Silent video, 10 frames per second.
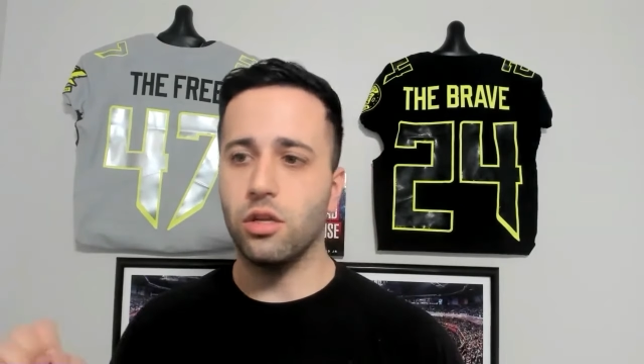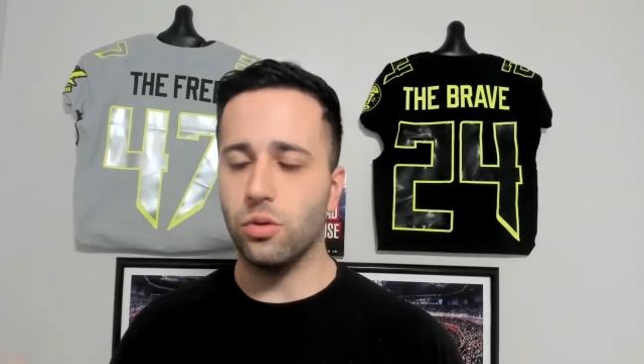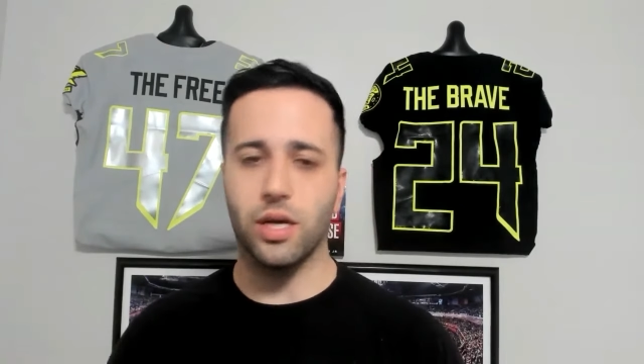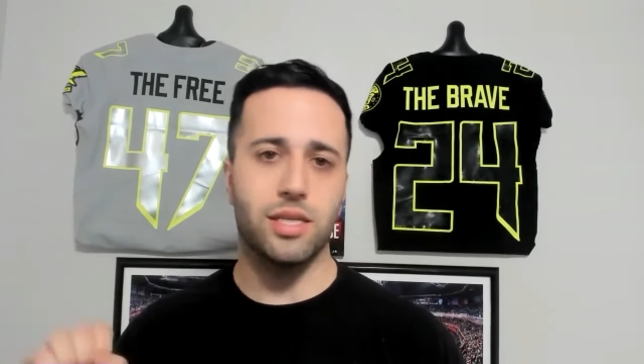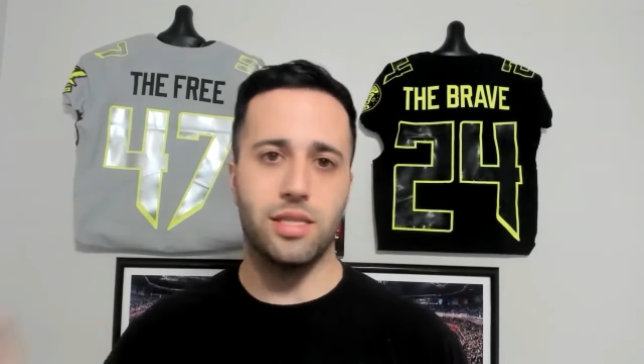
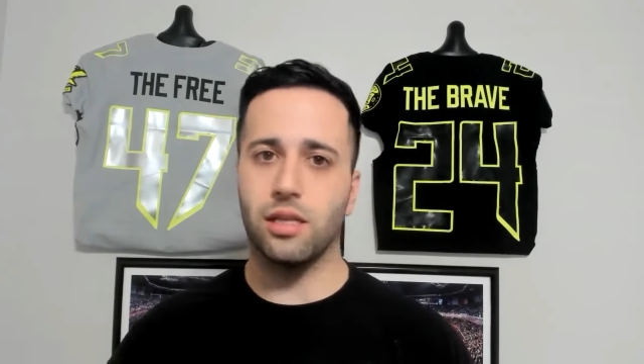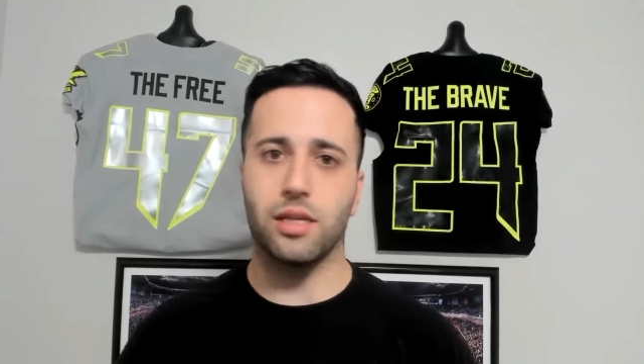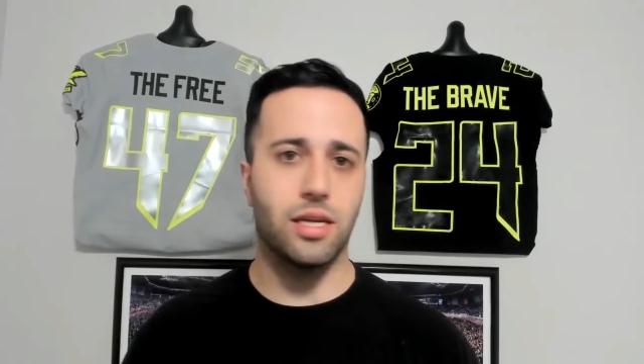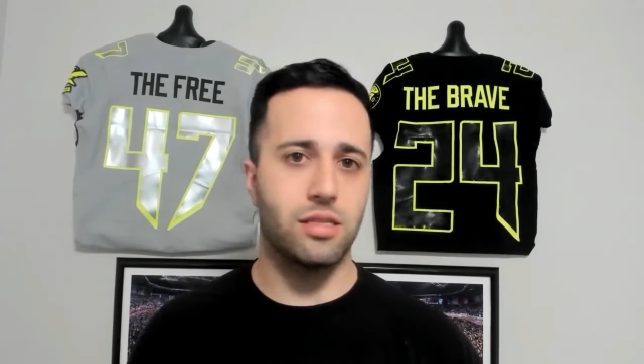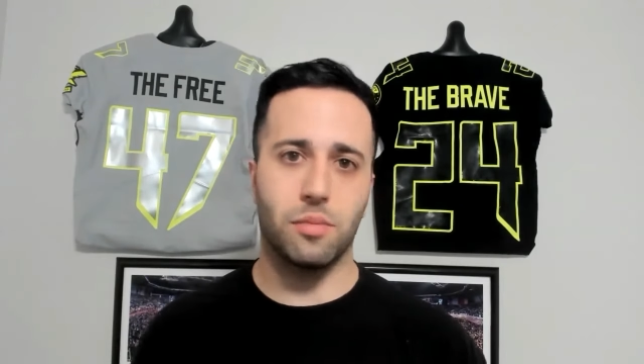You got to
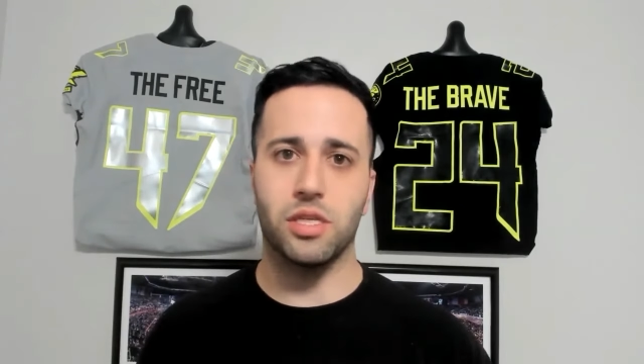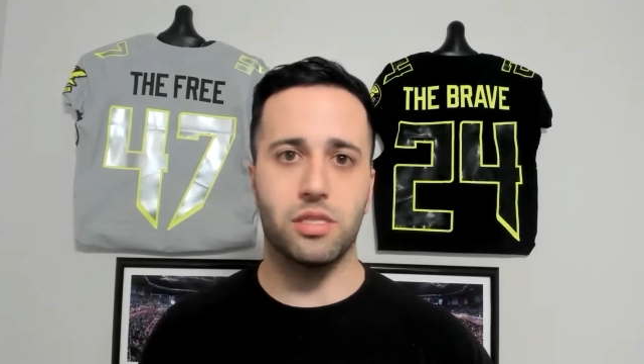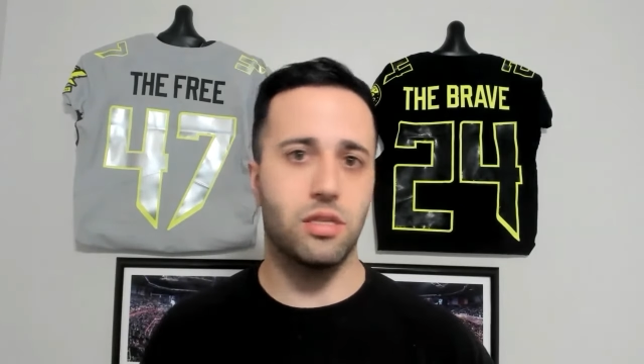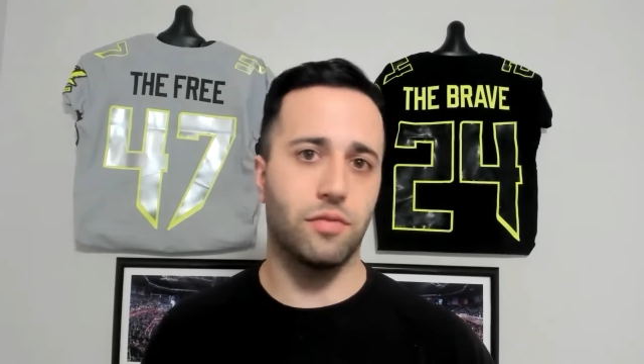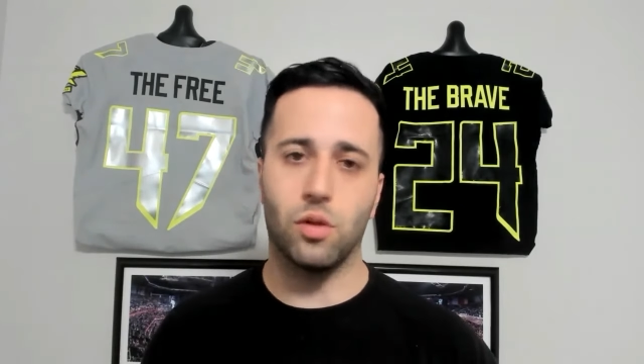delegate some of the
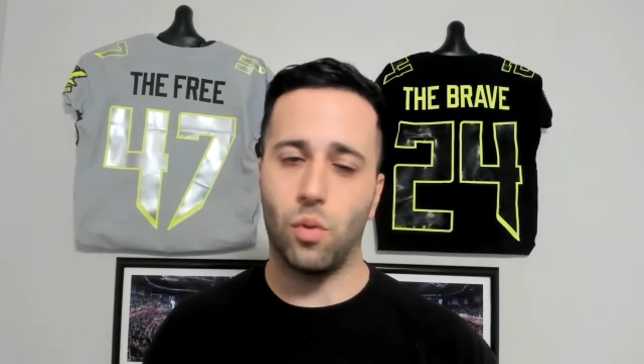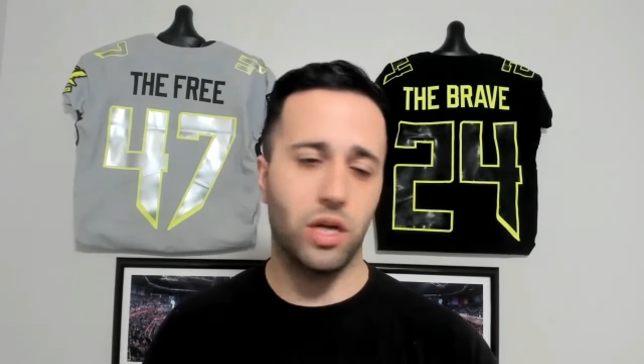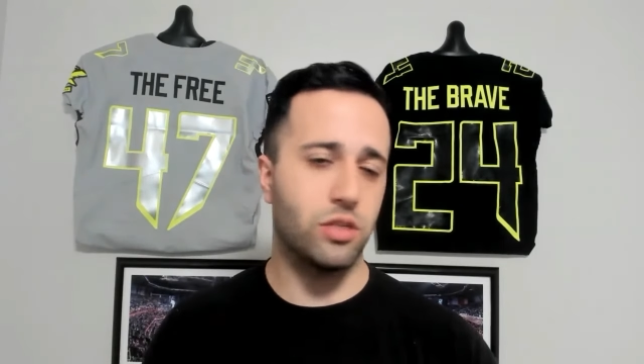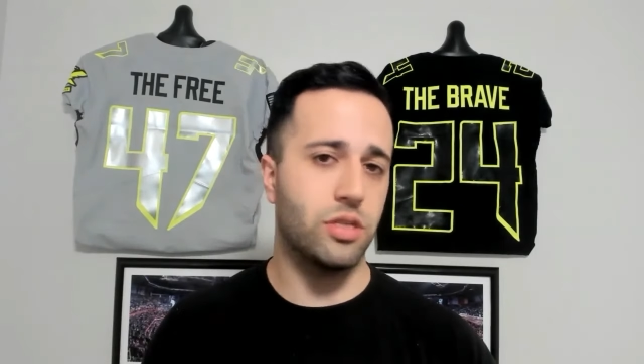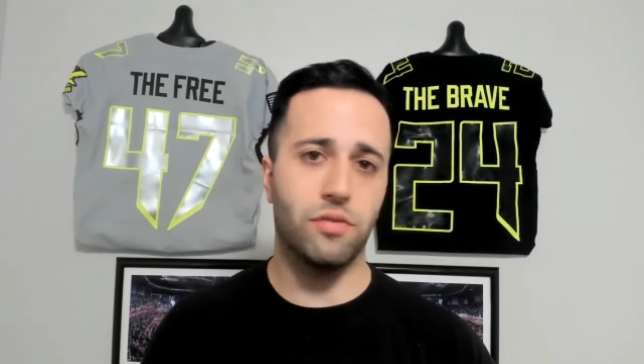stuff to the
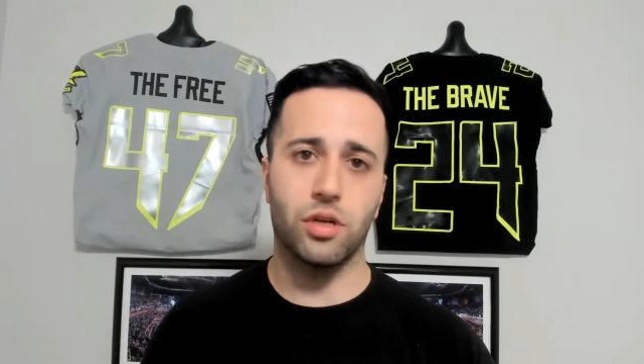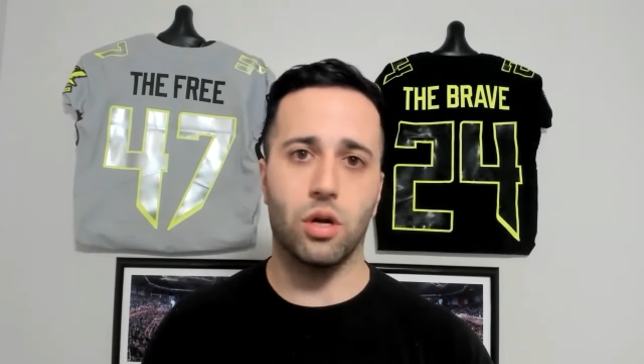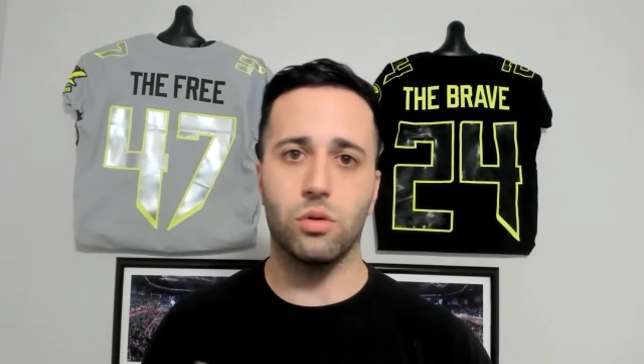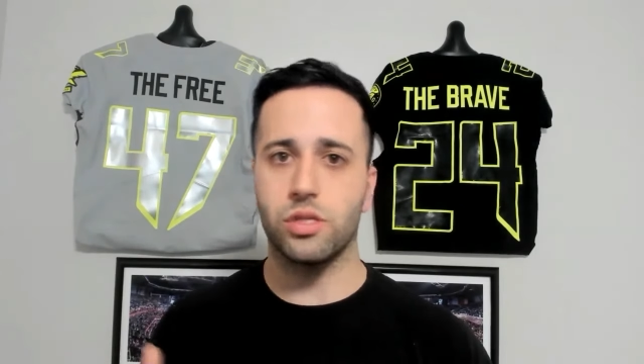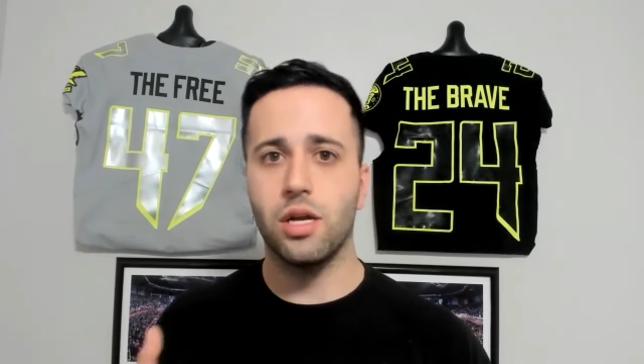wide receiver
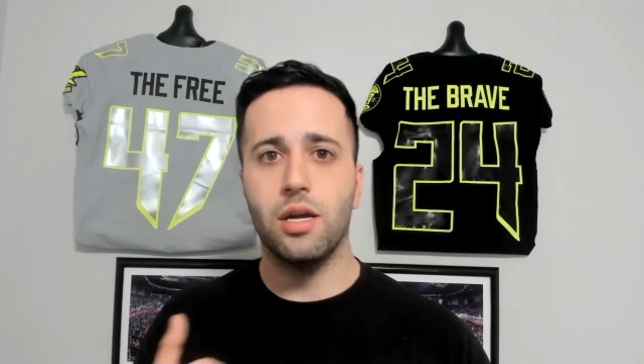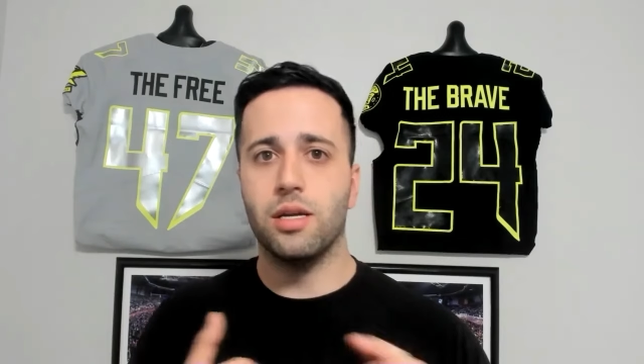coach,